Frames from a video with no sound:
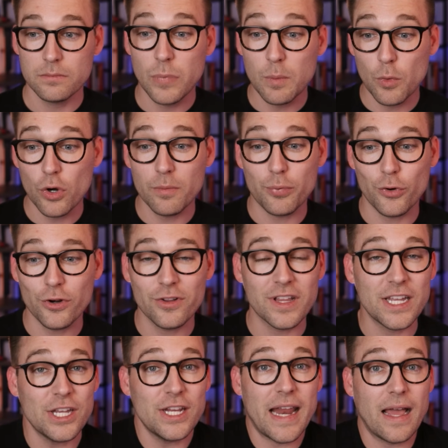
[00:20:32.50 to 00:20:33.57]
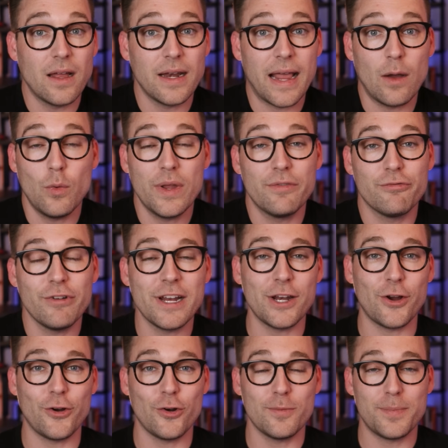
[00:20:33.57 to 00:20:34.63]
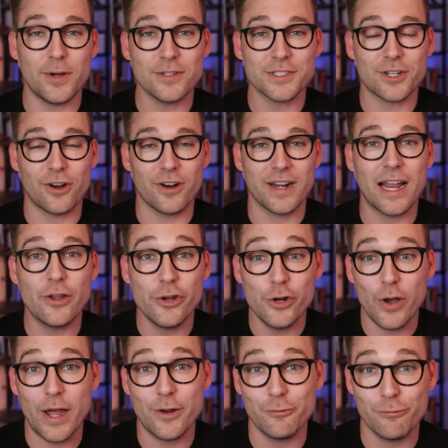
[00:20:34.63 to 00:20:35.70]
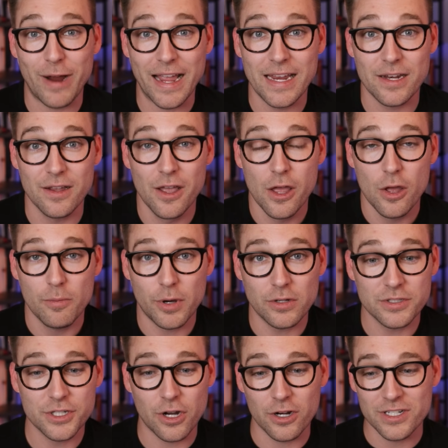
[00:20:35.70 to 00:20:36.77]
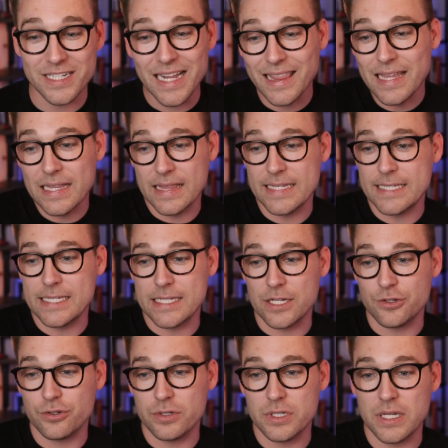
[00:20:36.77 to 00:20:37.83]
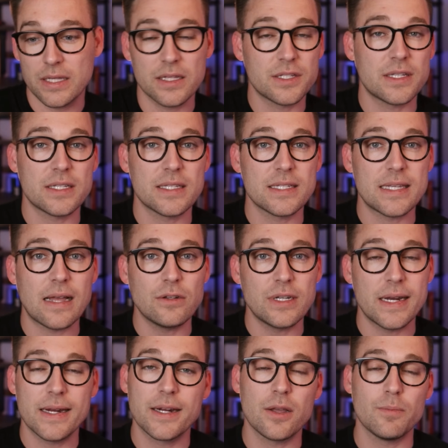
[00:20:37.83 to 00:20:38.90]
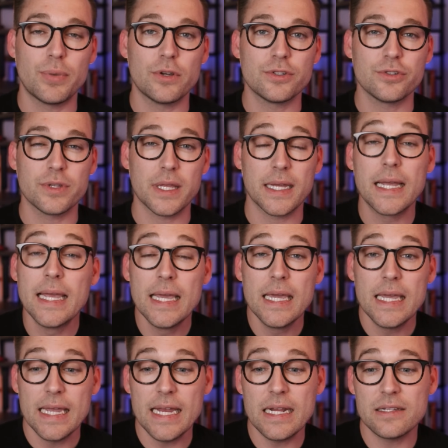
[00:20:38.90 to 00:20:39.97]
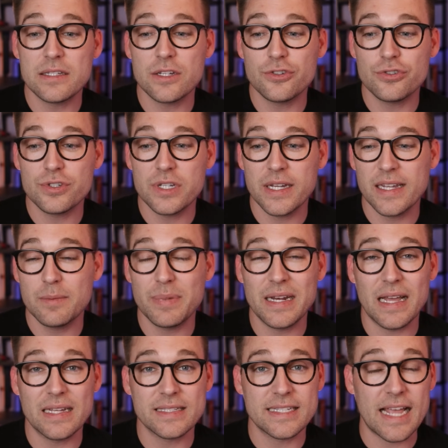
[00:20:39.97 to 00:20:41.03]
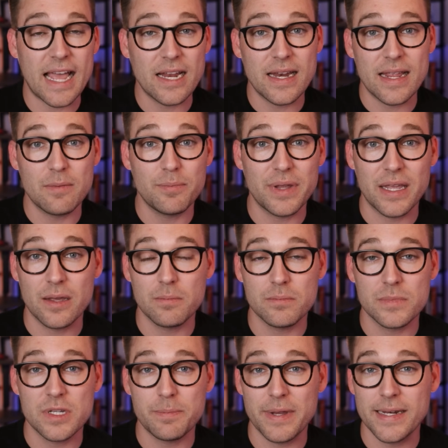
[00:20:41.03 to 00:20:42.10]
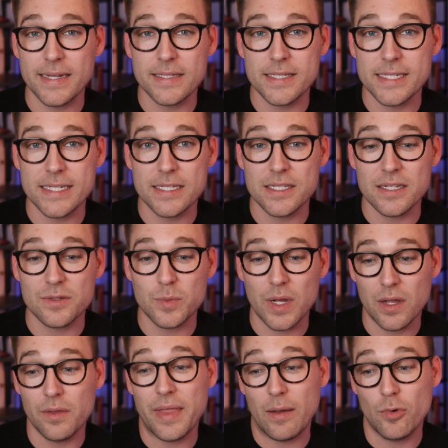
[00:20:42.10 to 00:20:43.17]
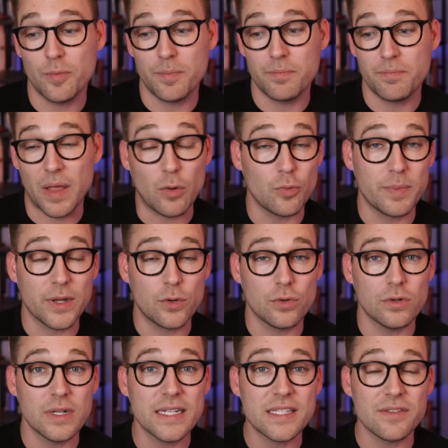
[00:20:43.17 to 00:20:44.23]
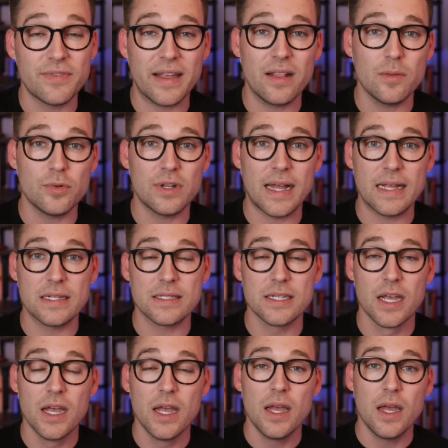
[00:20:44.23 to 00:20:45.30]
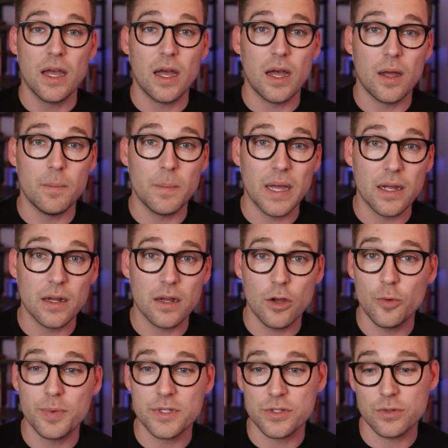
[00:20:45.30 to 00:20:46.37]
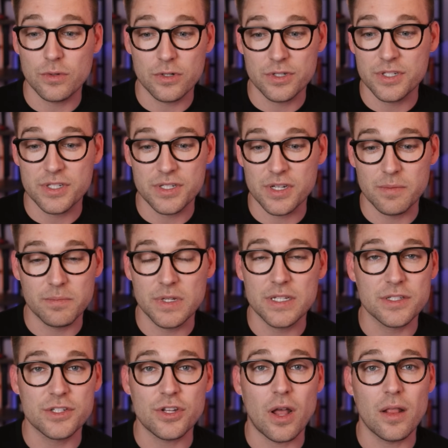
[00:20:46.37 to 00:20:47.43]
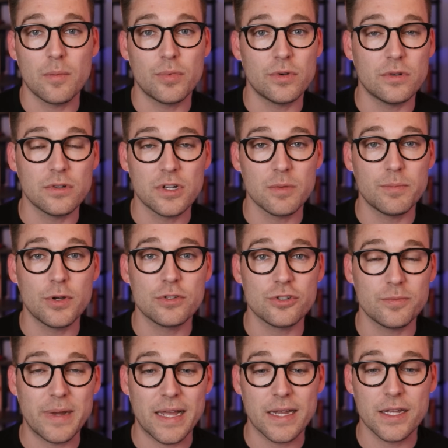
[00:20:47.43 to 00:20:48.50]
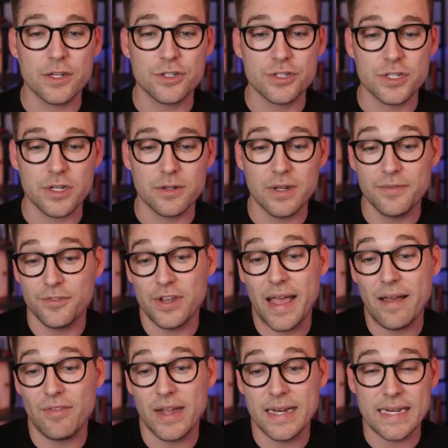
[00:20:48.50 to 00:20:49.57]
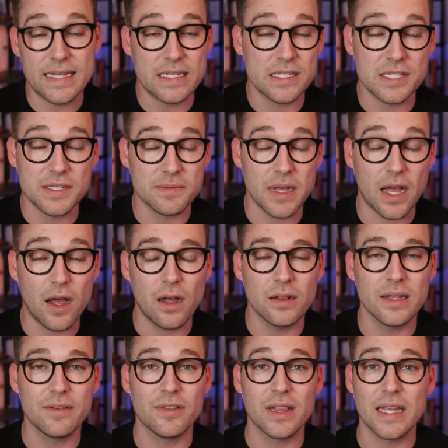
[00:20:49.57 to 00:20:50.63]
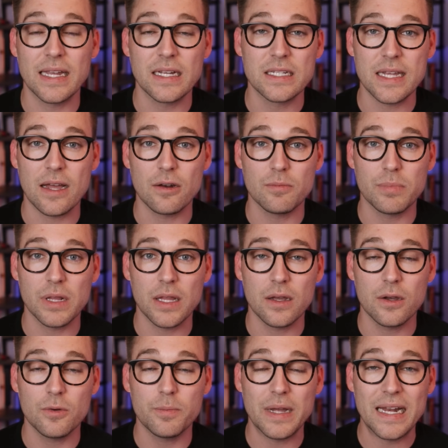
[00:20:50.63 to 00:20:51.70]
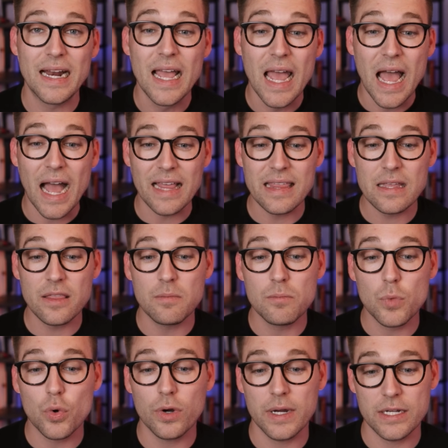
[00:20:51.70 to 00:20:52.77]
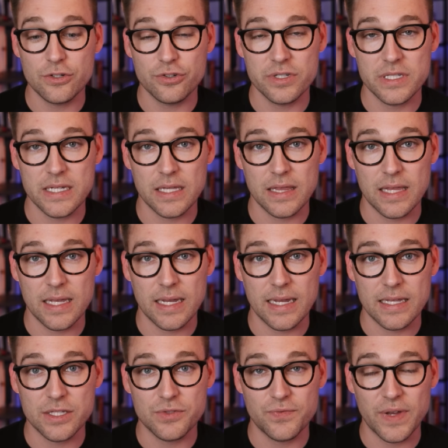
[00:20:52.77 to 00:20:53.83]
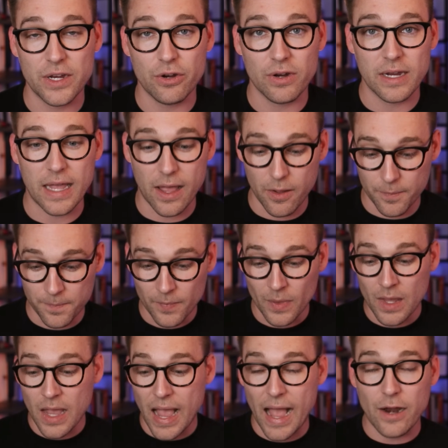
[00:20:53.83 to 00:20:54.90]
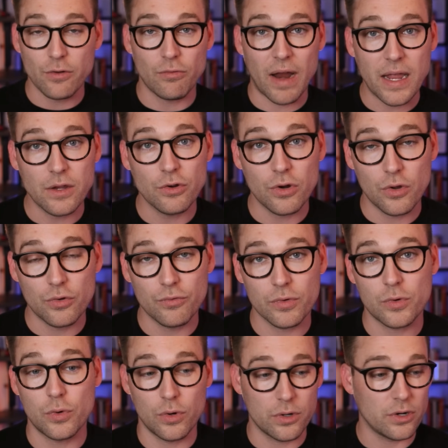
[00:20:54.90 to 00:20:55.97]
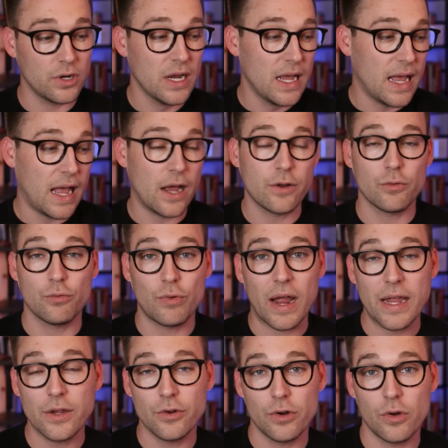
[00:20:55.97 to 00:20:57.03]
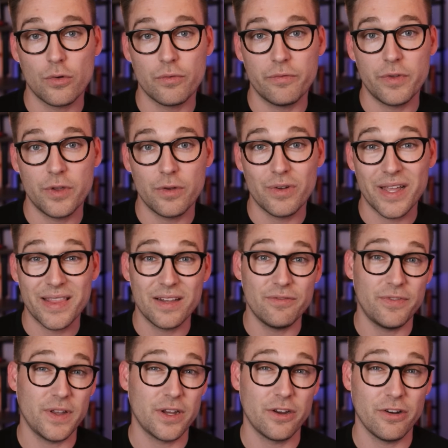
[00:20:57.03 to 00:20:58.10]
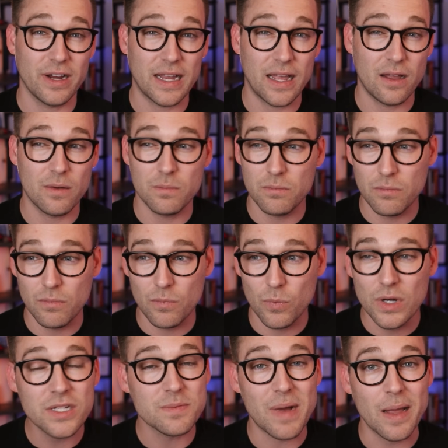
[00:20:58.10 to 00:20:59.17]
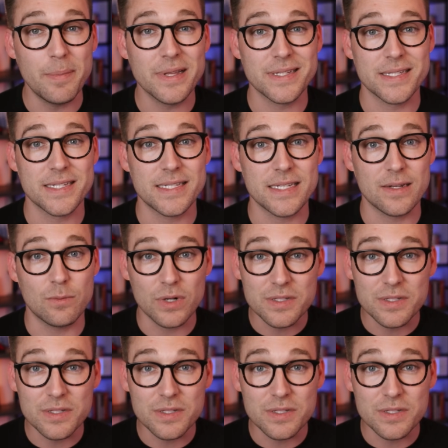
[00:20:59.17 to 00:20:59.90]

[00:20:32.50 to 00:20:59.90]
But more importantly, now we've written our own Pulse card. Now you know how to write Pulse cards. And I think this is interesting. This outdated composer thing, it is interesting. It'd be nice to add NPM dependencies as well. That would be cool. It's available as an open source and installable composer package. So if you have ideas, I'll leave a link down below. But I think the more interesting thing is figuring out how to write your own recorder, how to write your own view, and then figuring out, what does my business need?